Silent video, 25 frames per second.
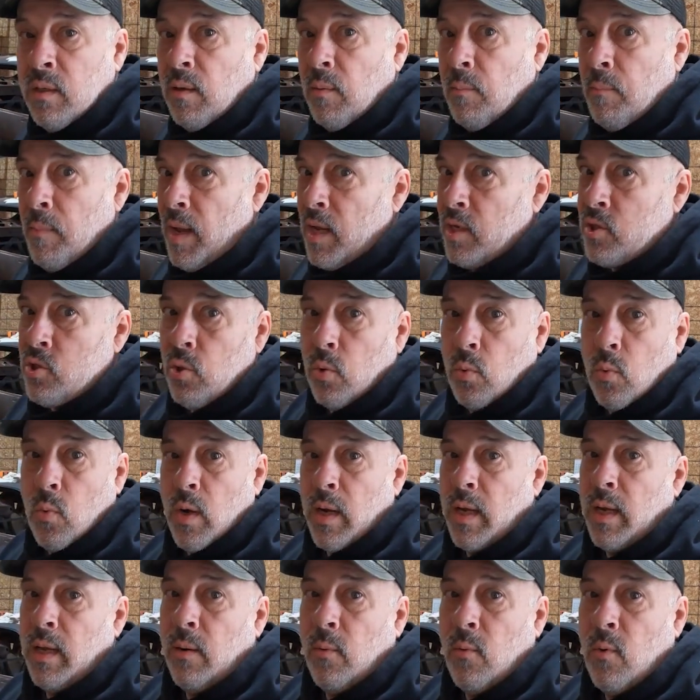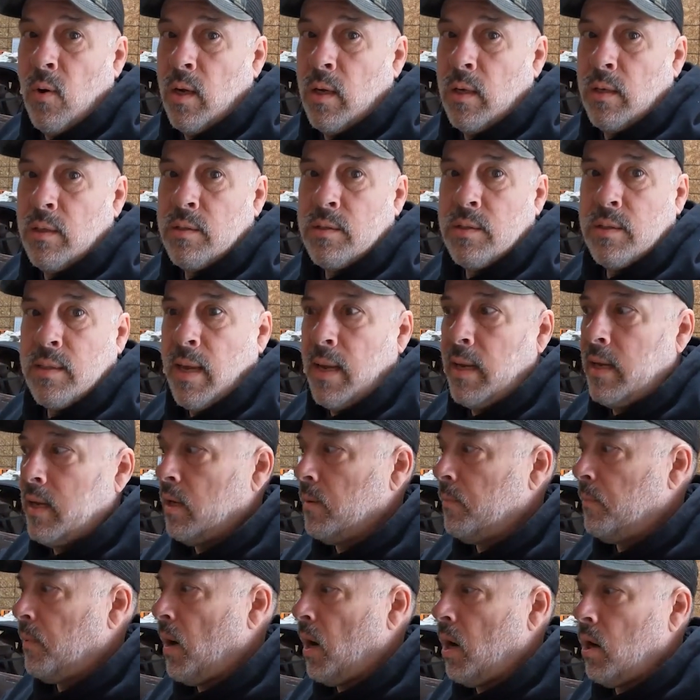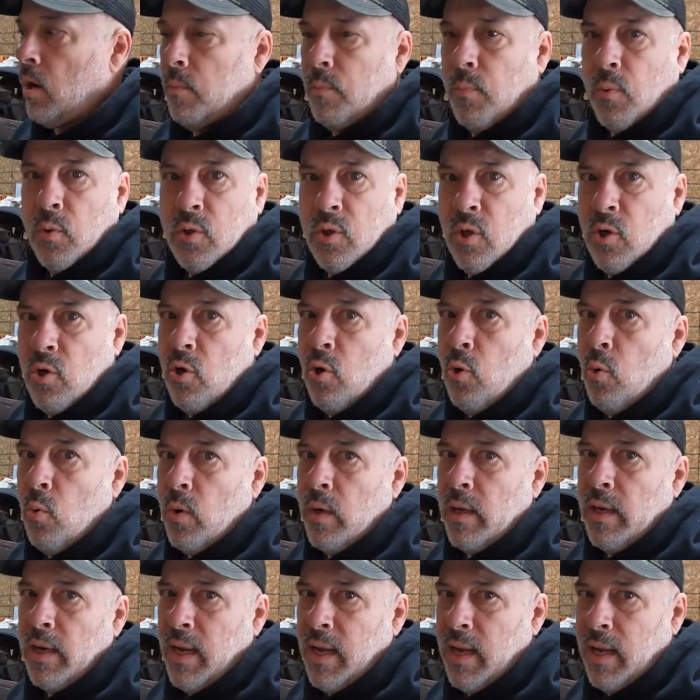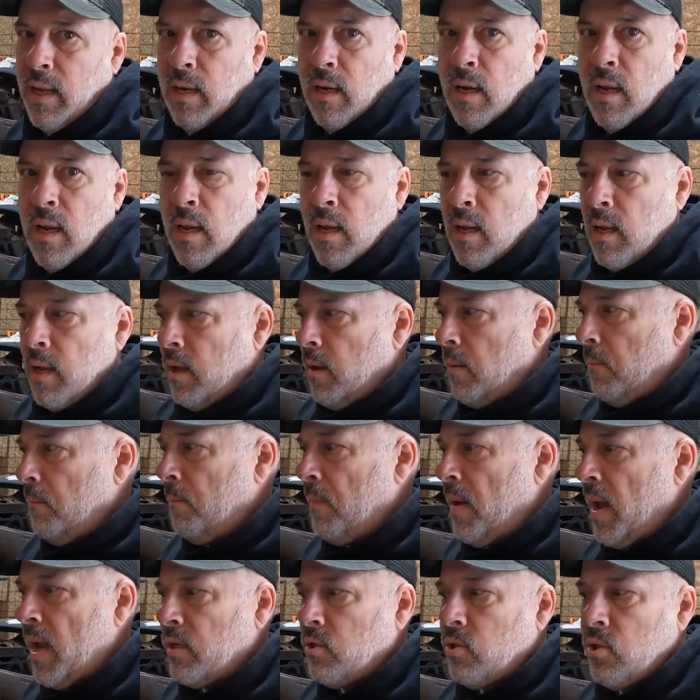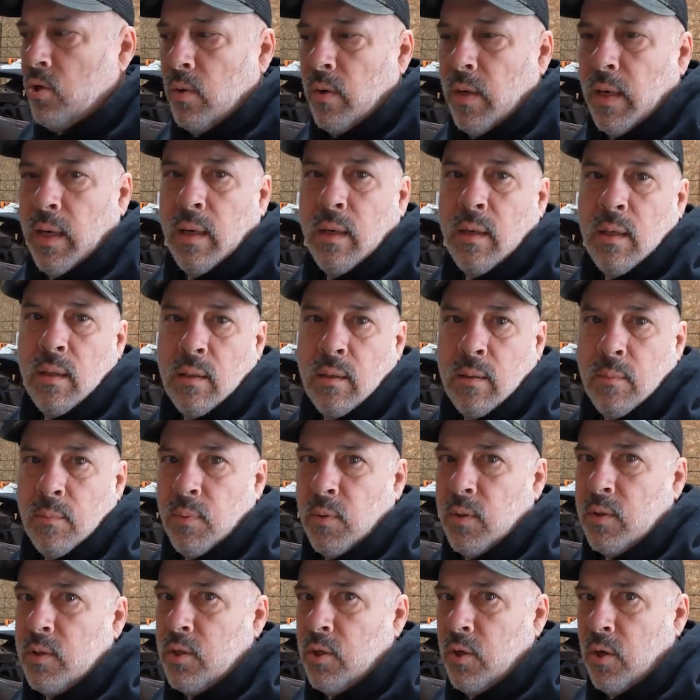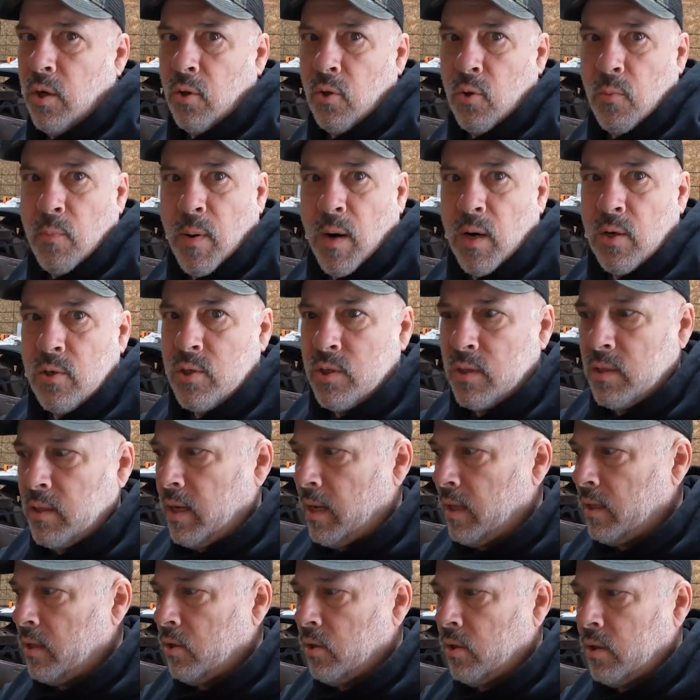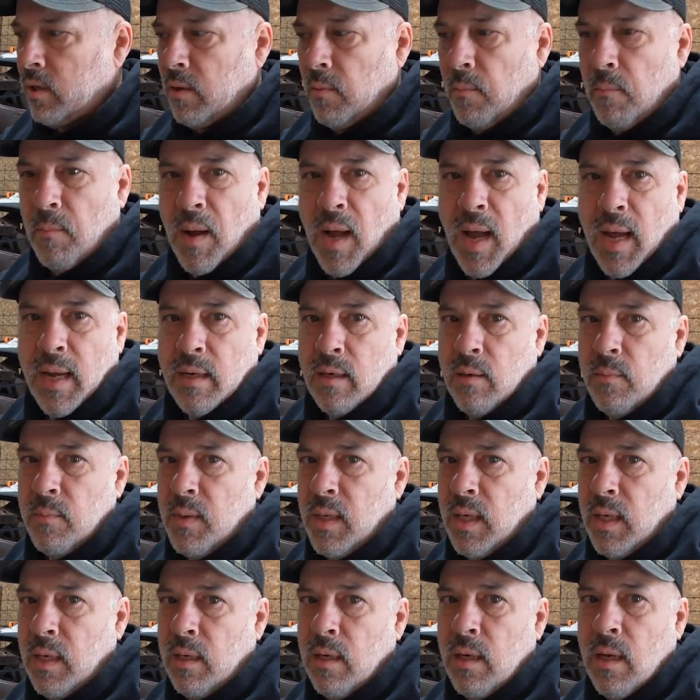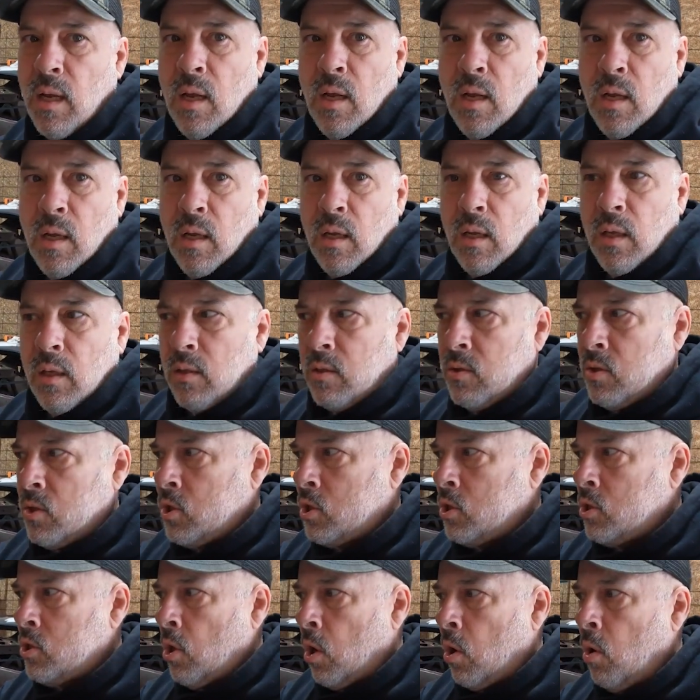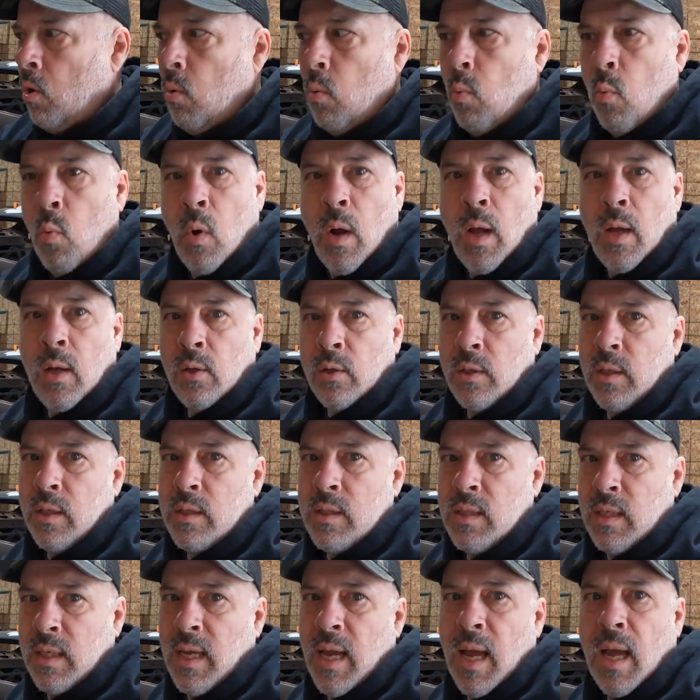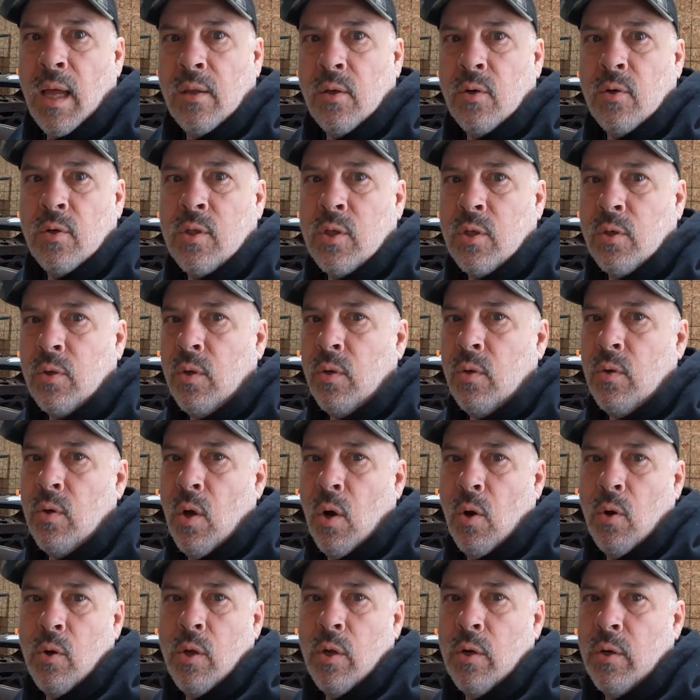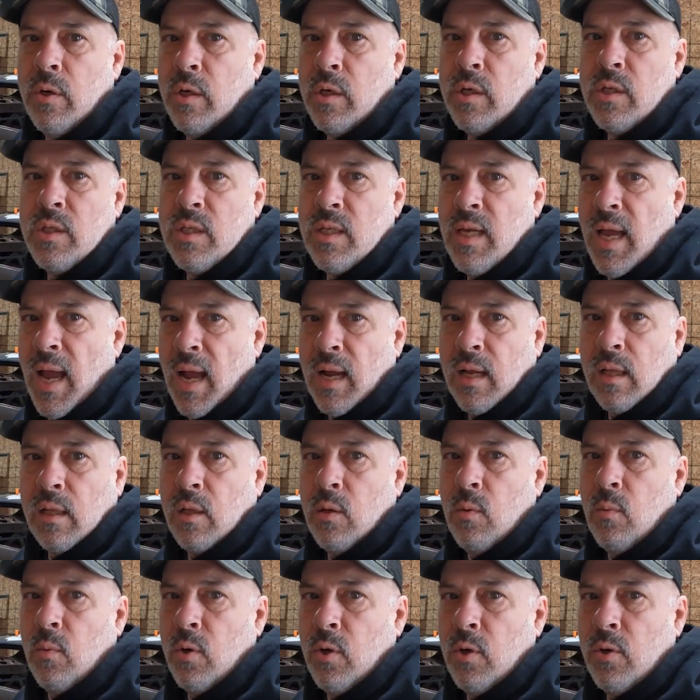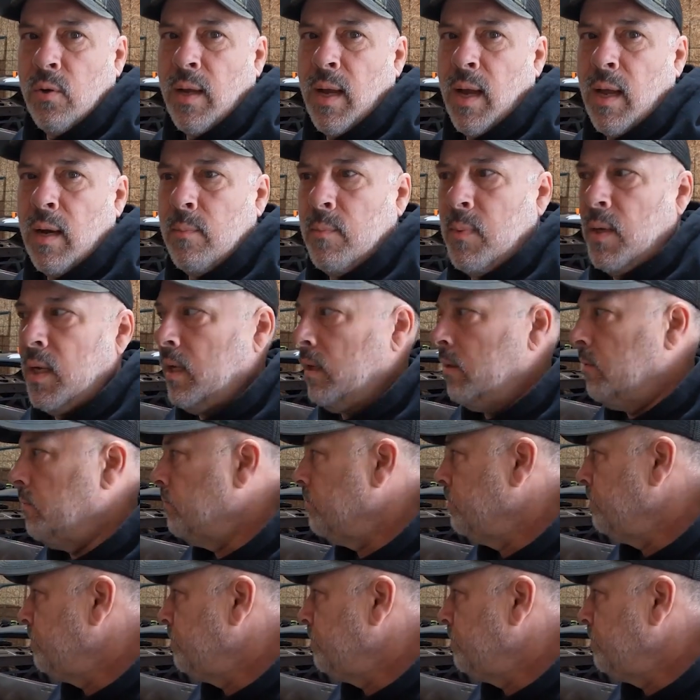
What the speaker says: measure the way it was, take it apart, put the new one in, measure it, put your other parts together, combine them in. Don't weld it together till you know you're exactly where you got to be.